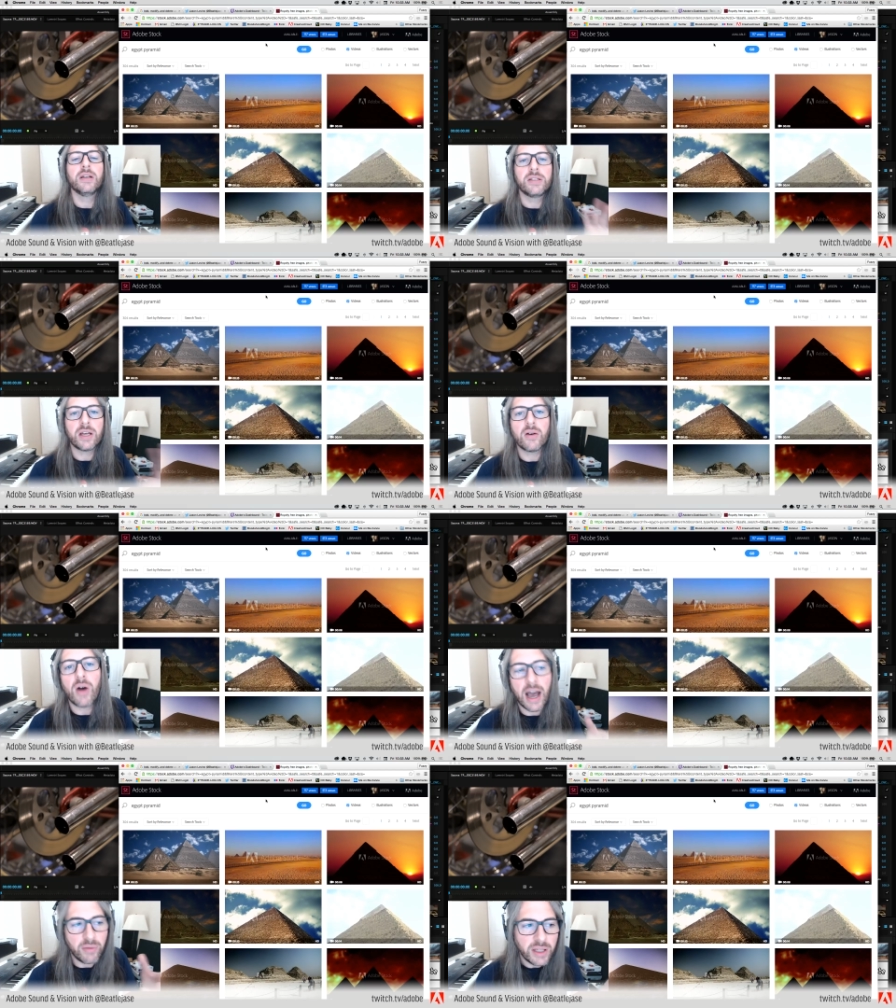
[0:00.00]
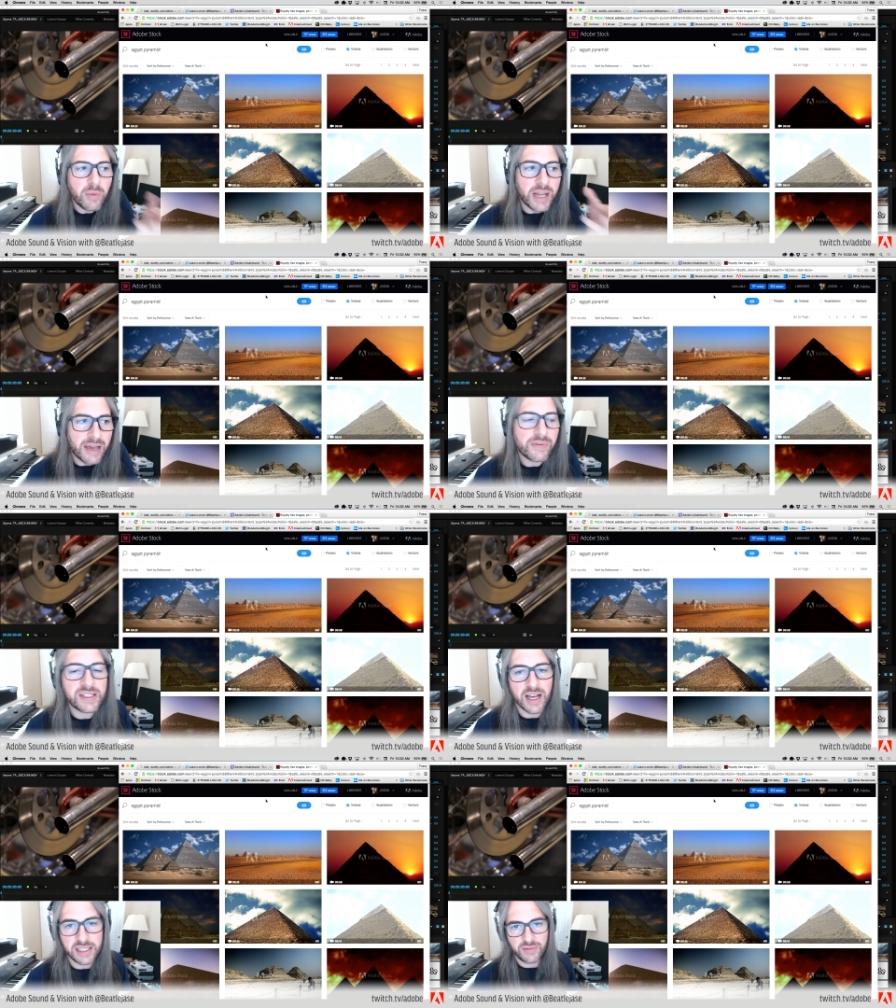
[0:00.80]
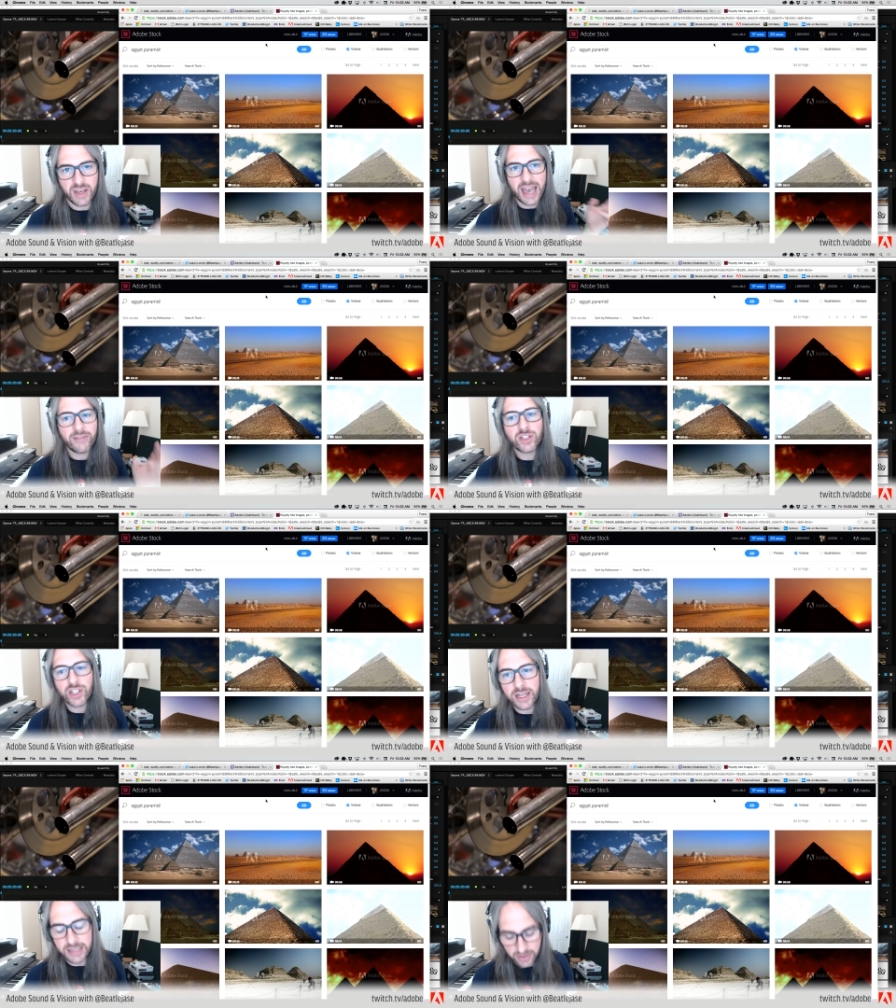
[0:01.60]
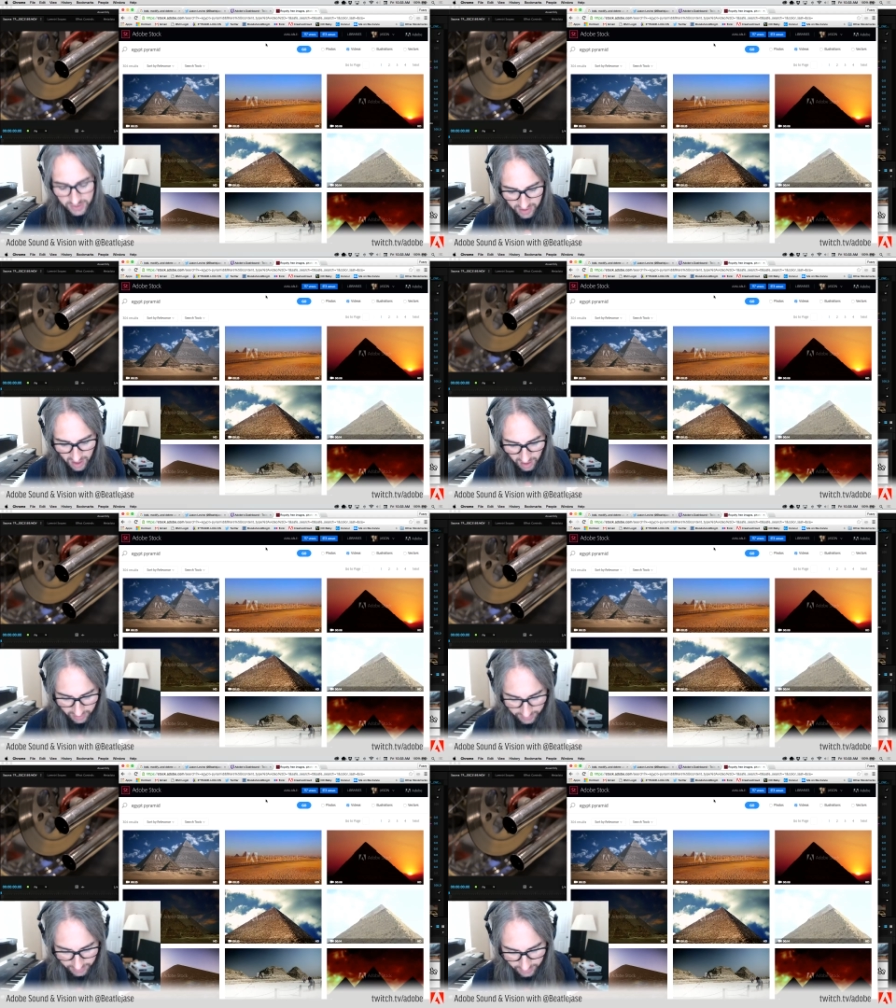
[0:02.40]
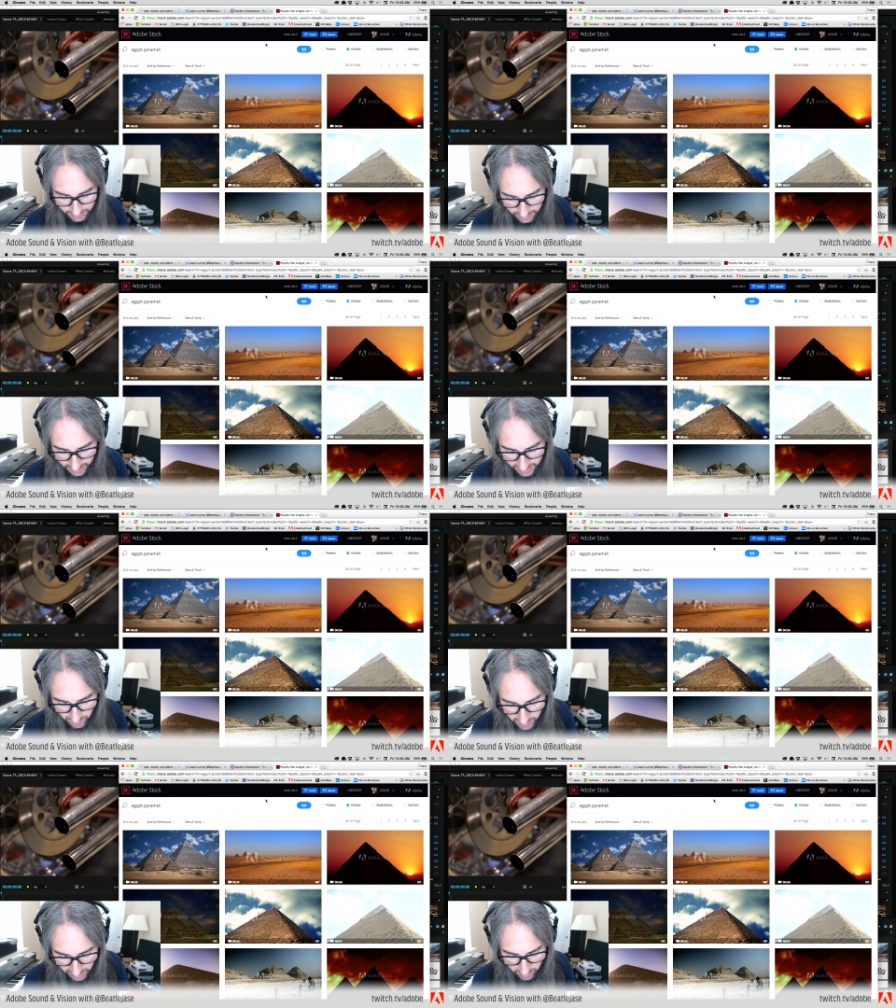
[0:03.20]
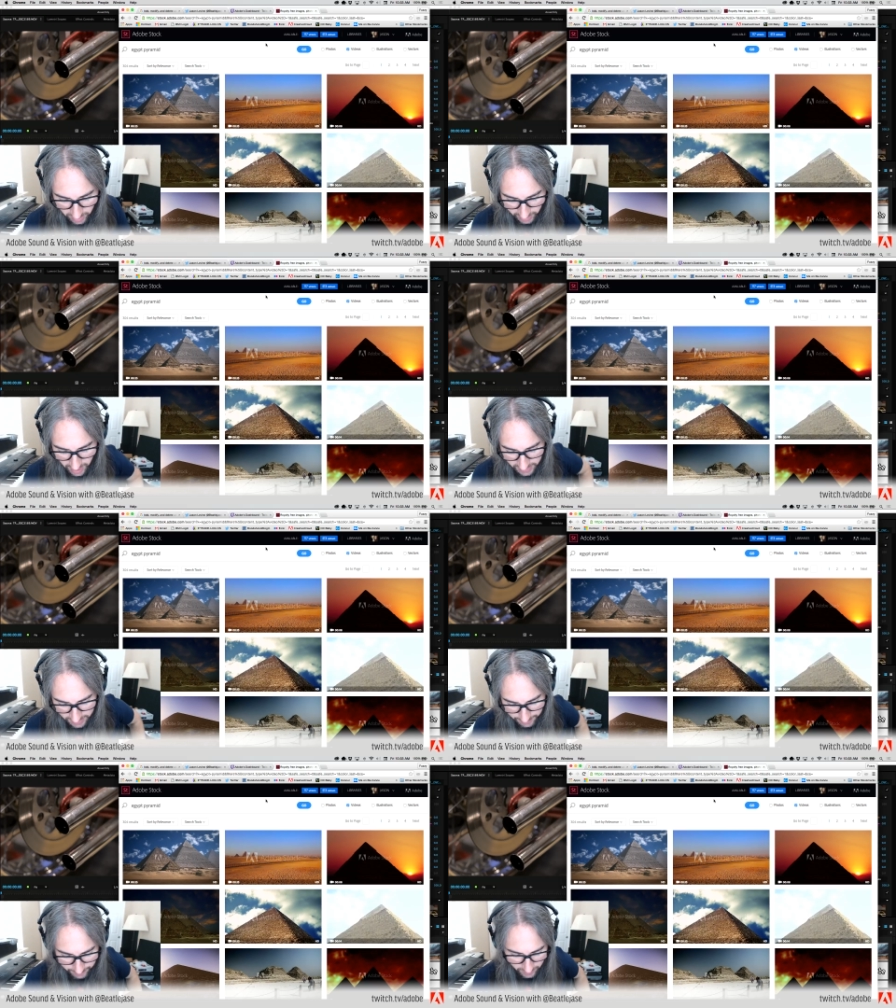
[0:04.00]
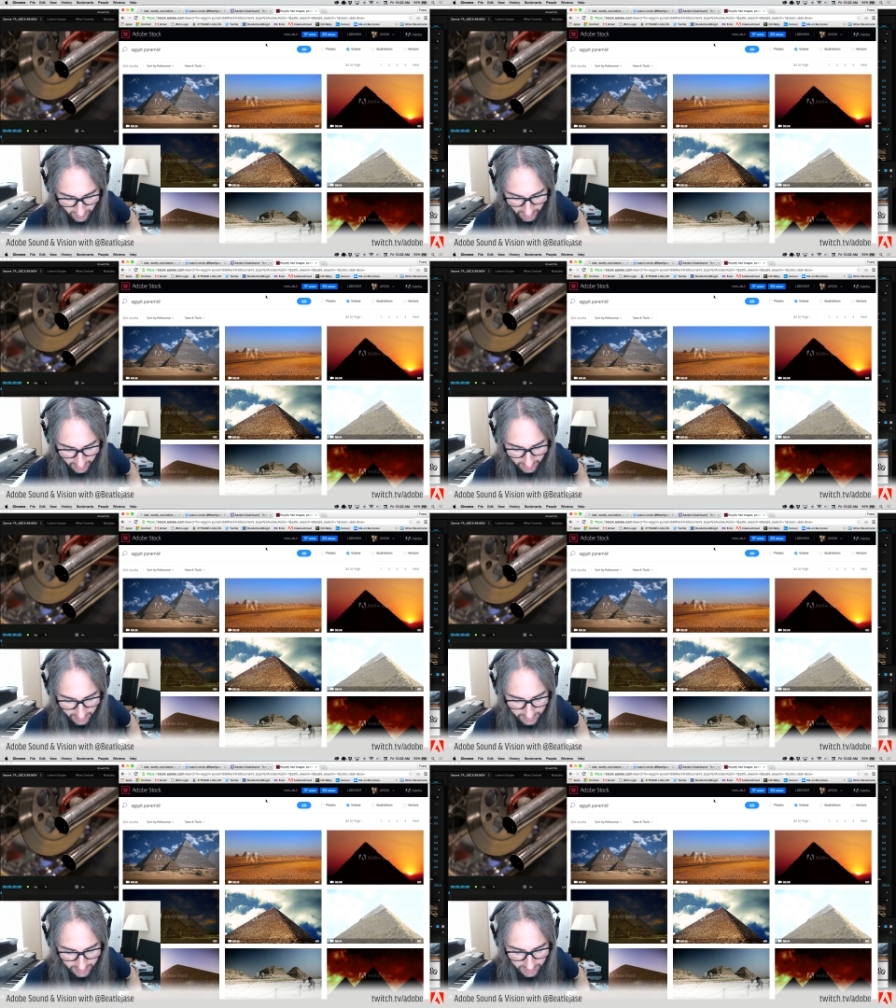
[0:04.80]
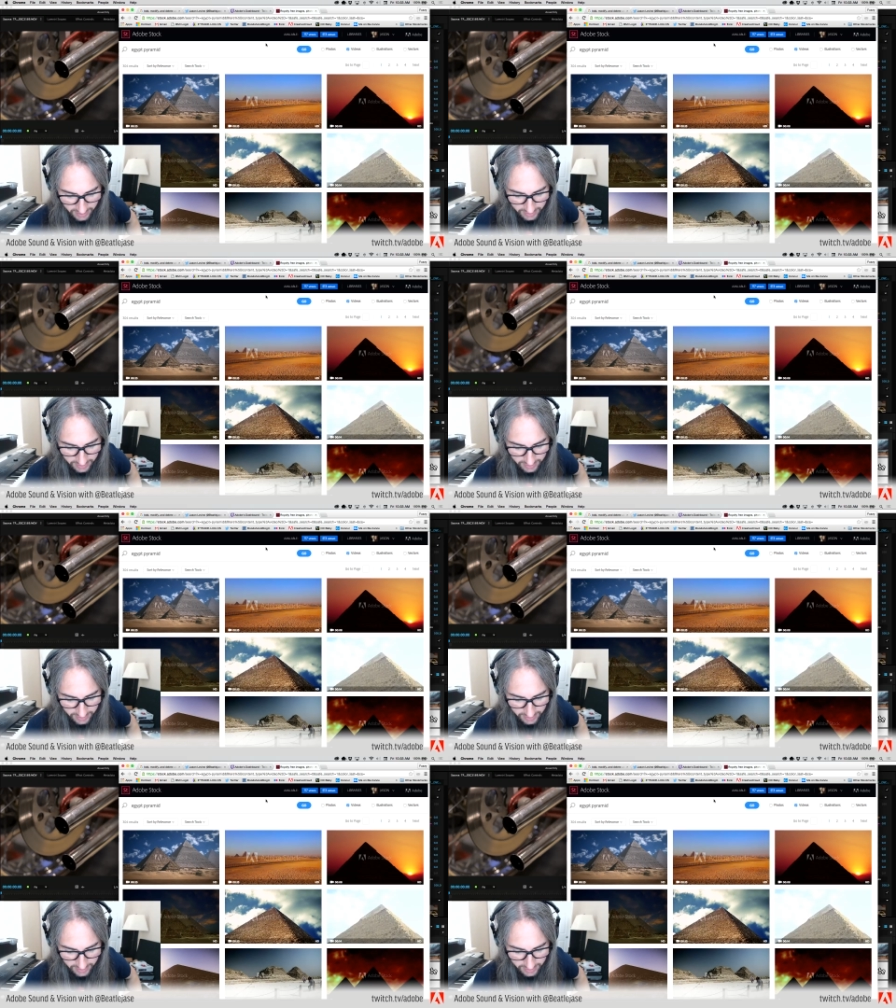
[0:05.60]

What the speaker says: So I really want to emphasize, if you haven't checked out Stock, it's really, really awesome. And